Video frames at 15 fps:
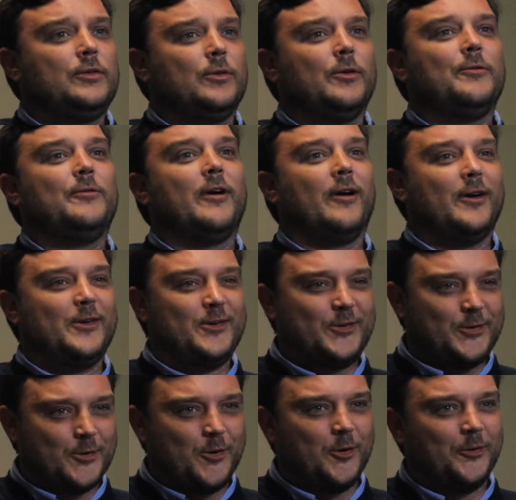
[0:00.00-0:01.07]
to a very
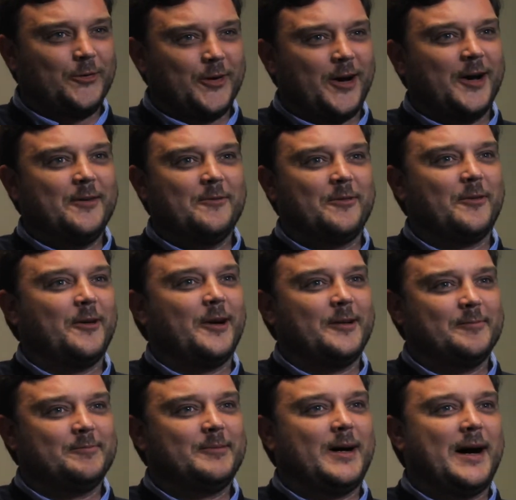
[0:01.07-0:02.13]
short time frame.